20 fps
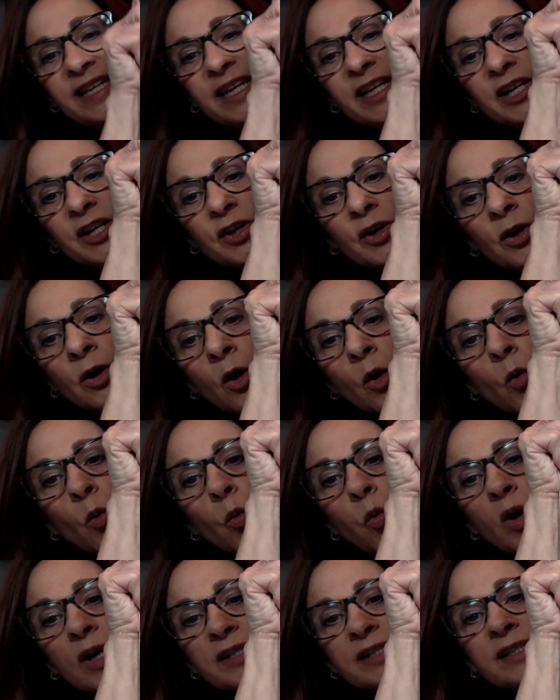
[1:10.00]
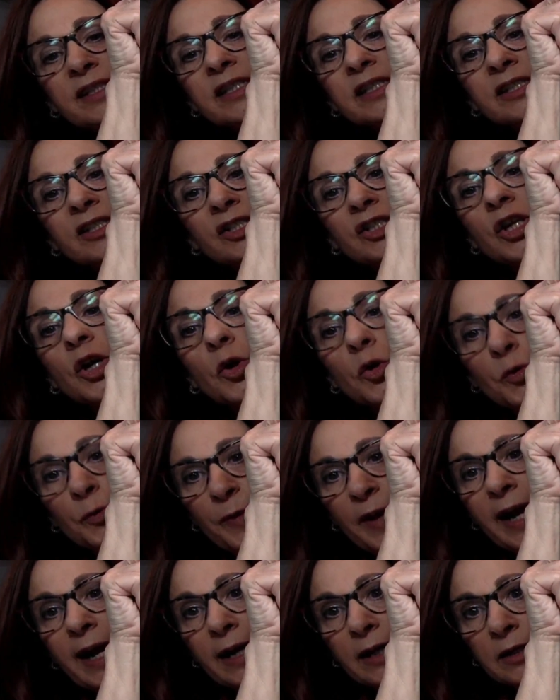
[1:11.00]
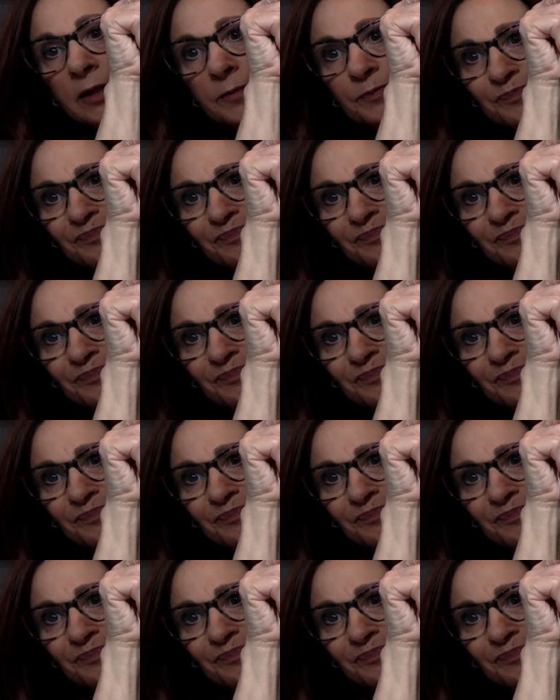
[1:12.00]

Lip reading: here was this tote bag,